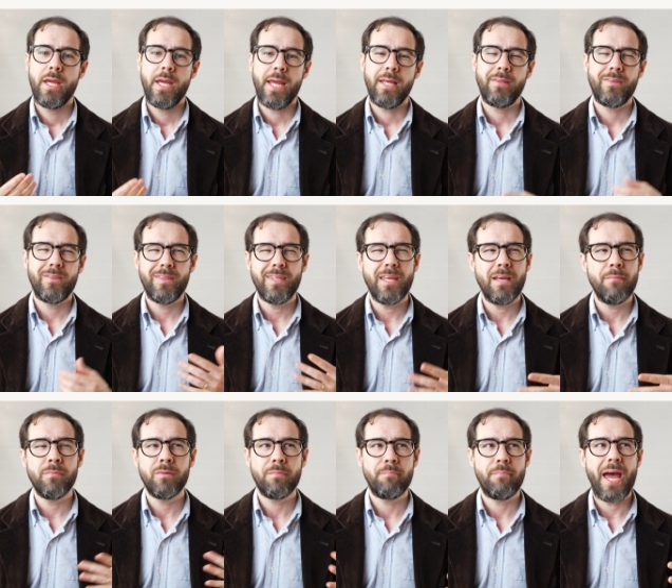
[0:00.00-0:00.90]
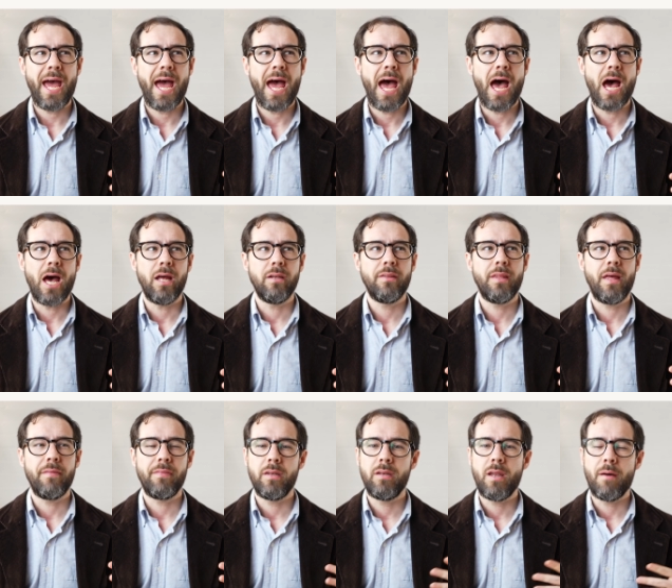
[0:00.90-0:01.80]
it seems bad
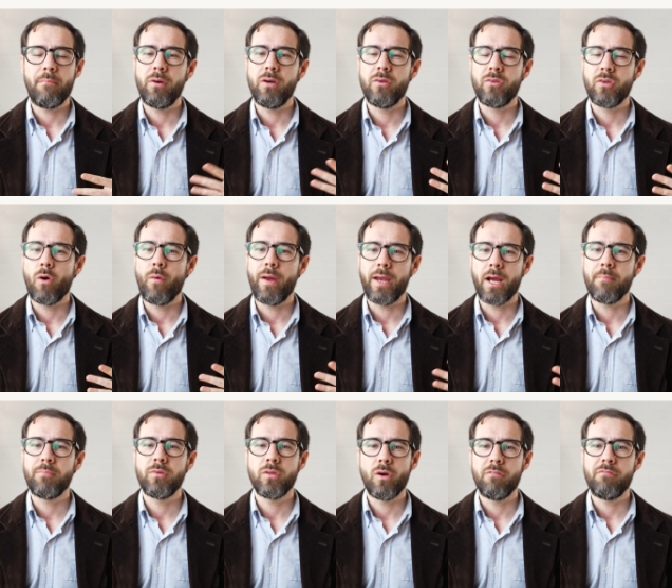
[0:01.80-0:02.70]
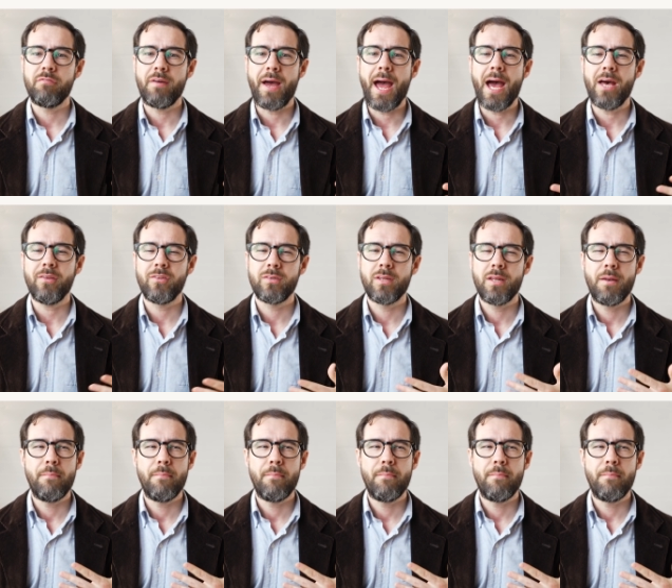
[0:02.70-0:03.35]
that the number is going up so fast.